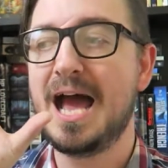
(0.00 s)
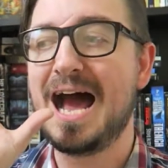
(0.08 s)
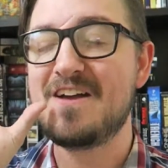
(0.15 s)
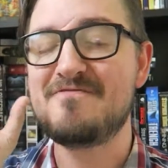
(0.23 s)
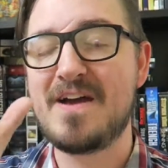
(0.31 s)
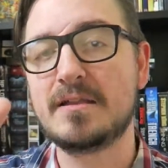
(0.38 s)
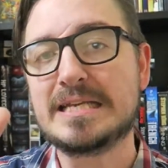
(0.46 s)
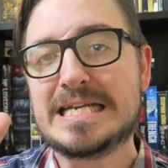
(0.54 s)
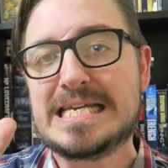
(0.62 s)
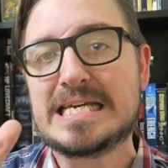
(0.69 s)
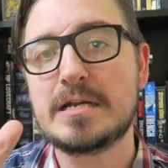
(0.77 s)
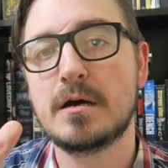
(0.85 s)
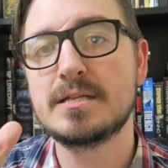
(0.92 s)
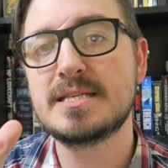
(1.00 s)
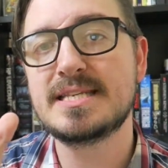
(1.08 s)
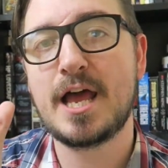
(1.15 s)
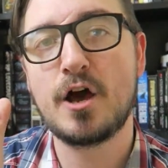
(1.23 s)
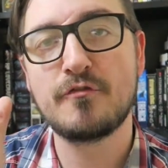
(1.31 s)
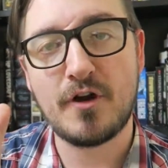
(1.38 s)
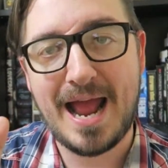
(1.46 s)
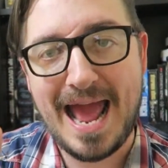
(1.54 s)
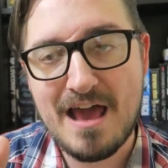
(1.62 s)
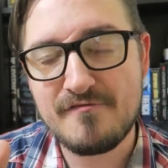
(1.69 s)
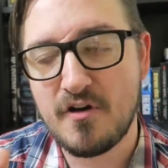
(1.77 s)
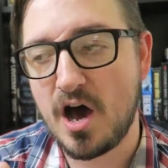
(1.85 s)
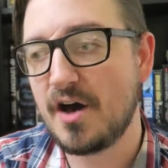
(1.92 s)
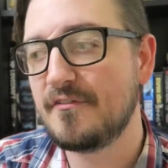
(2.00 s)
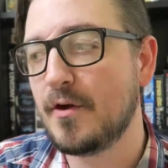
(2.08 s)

I found it again on sale for half off.